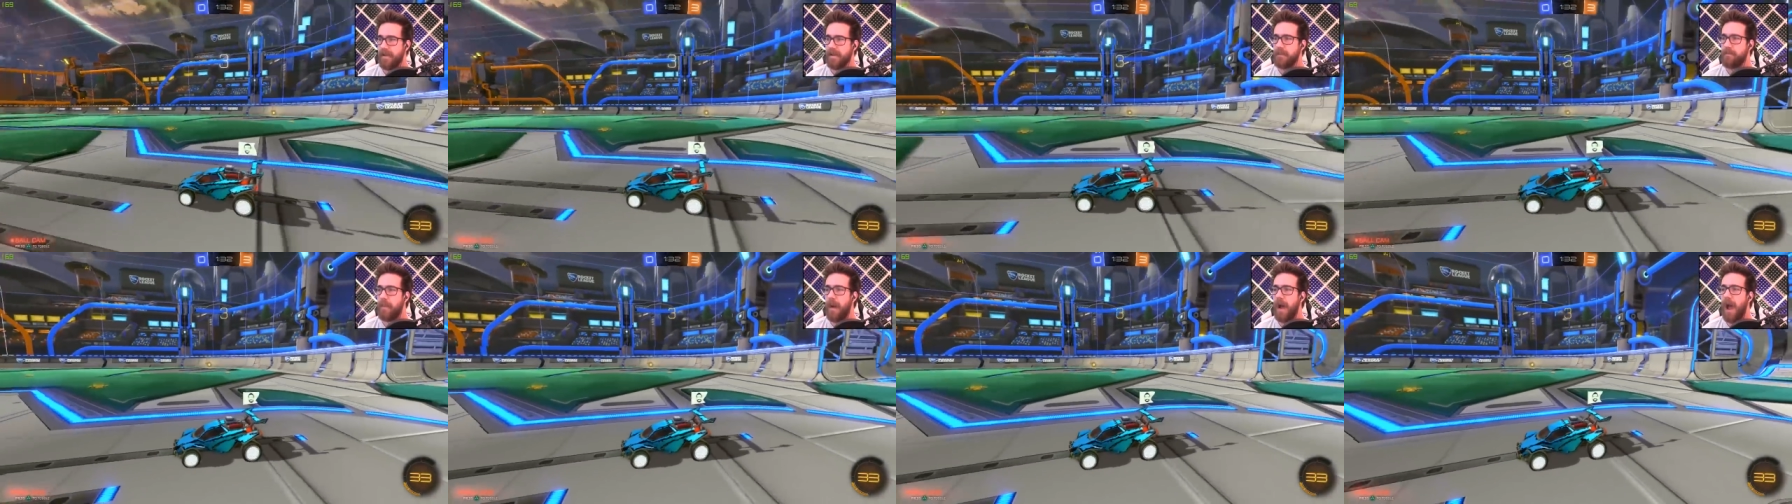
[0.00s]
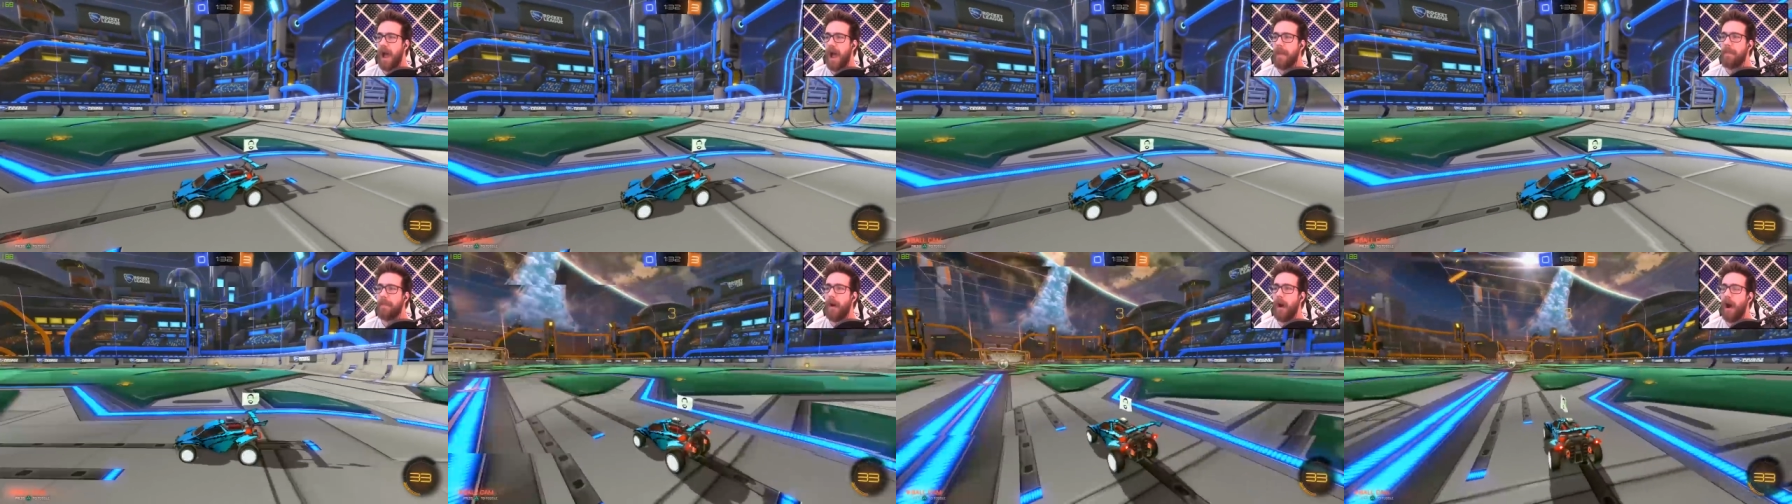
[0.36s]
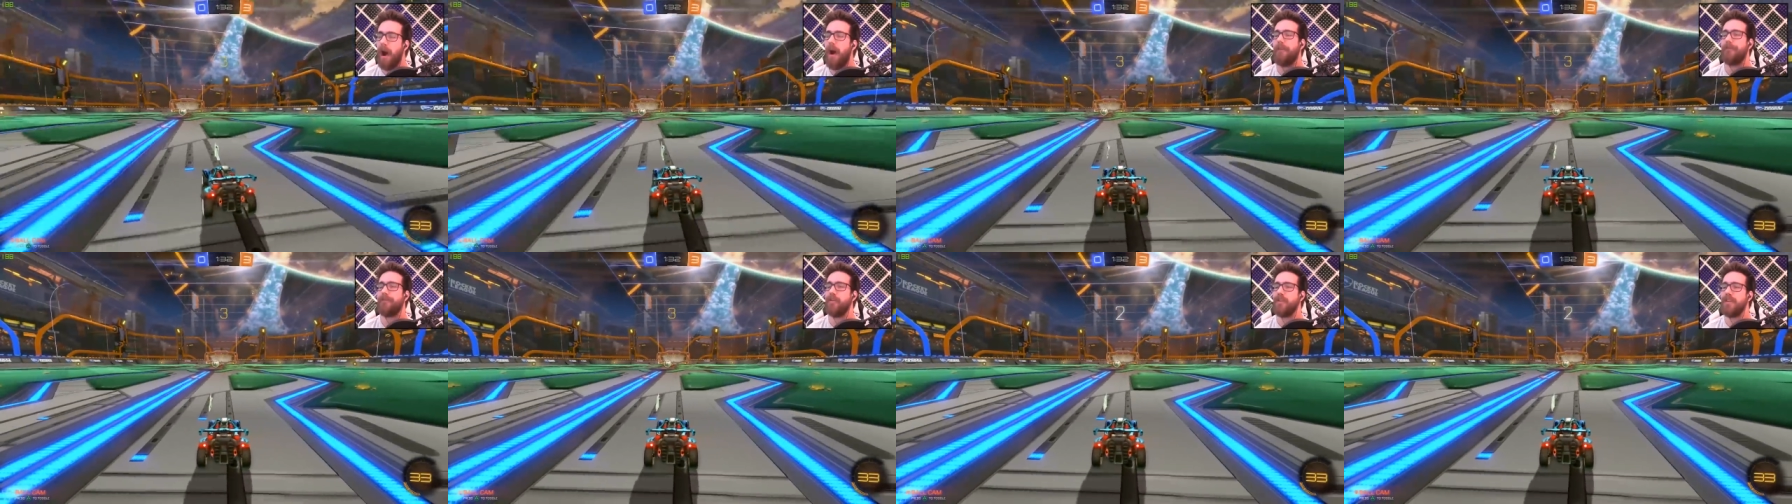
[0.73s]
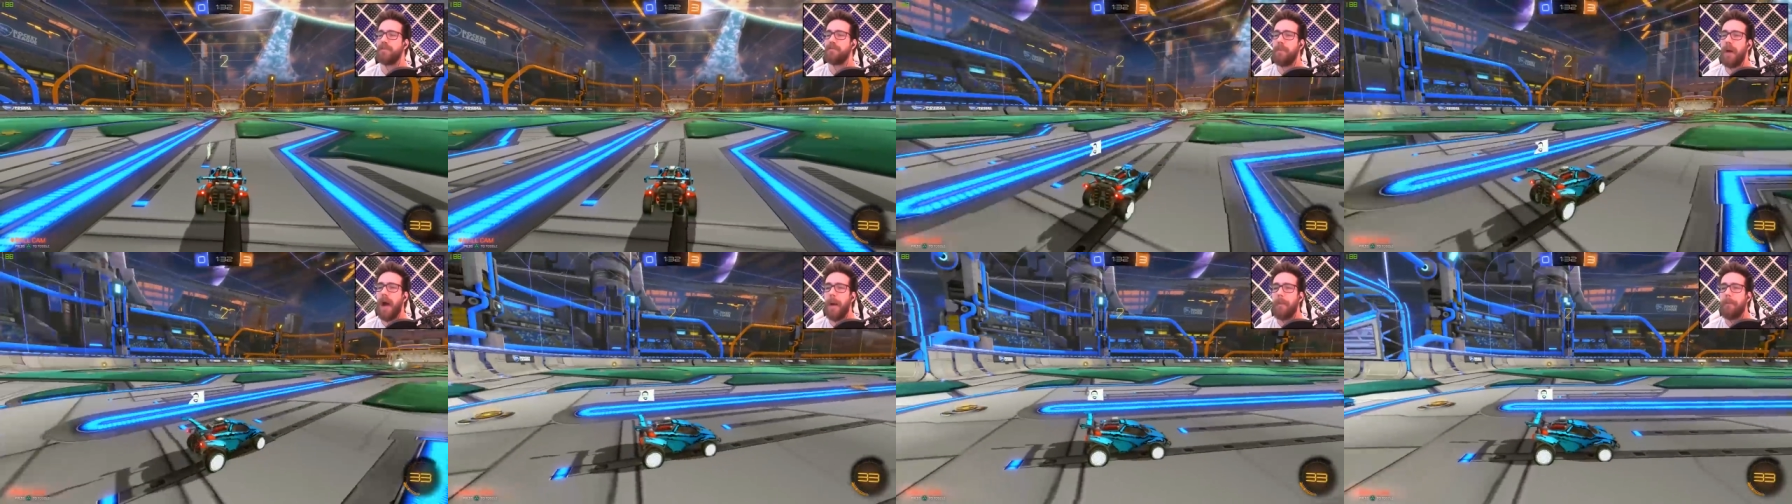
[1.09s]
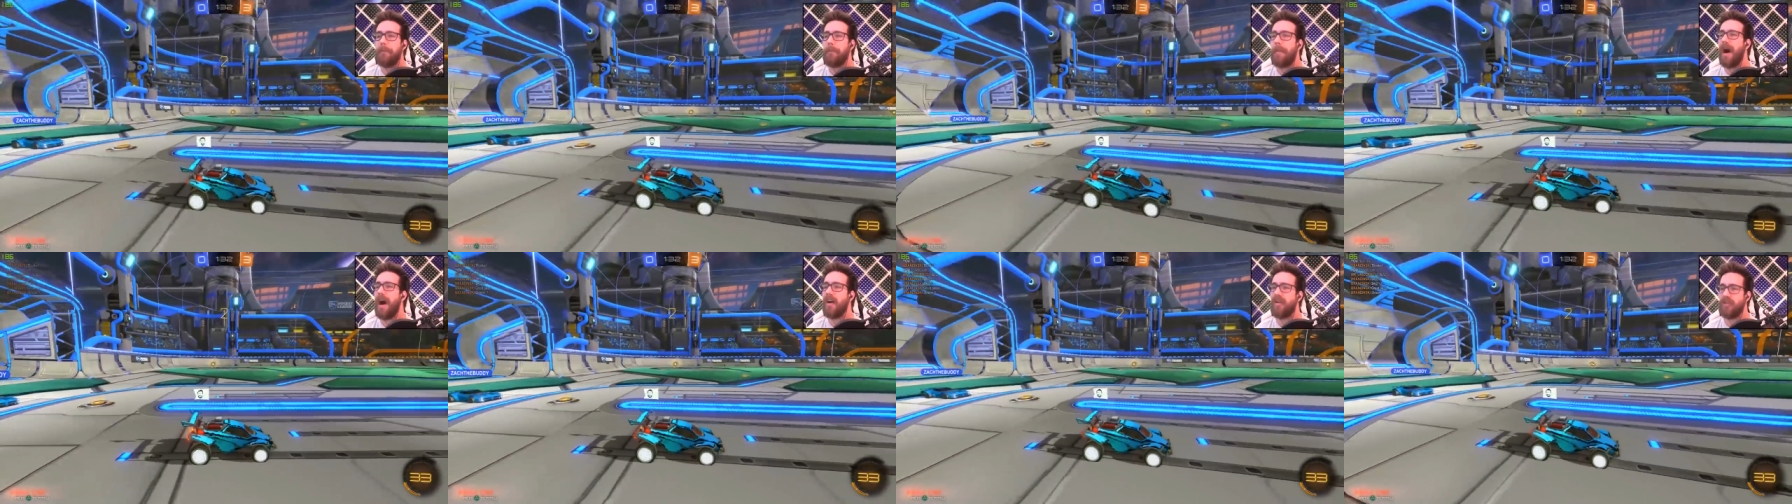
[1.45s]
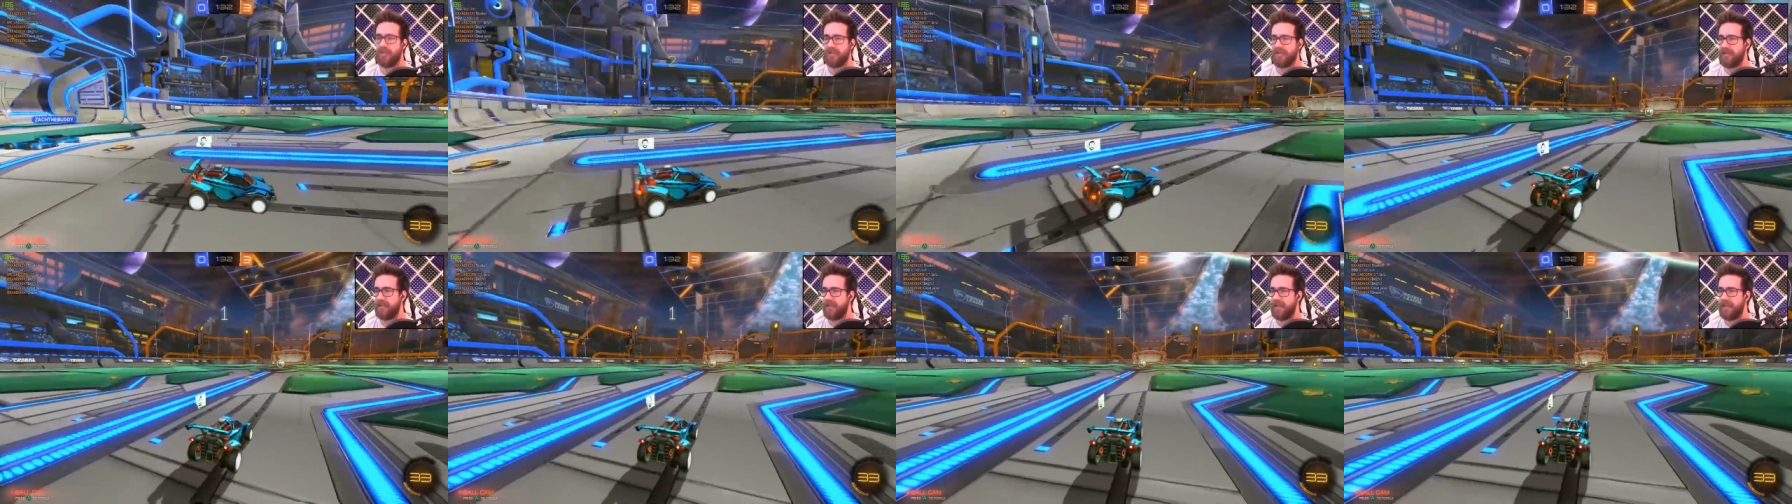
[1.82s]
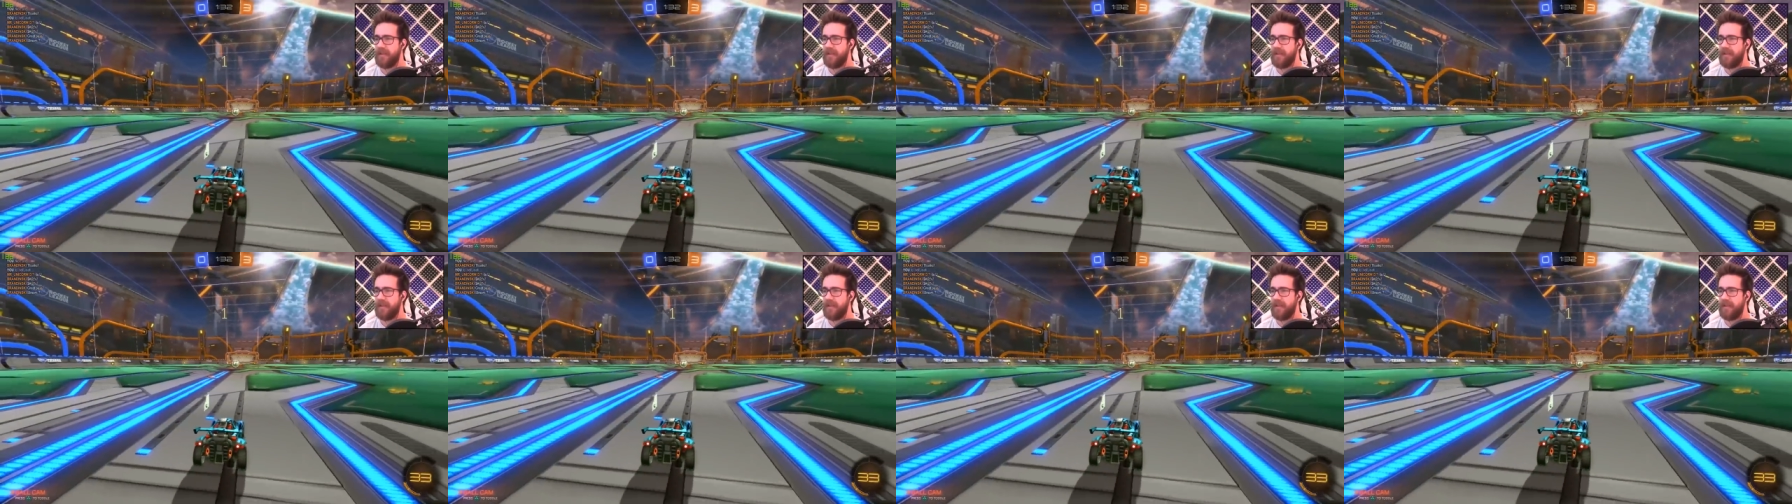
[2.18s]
off right now, dude. Let's pop bottles.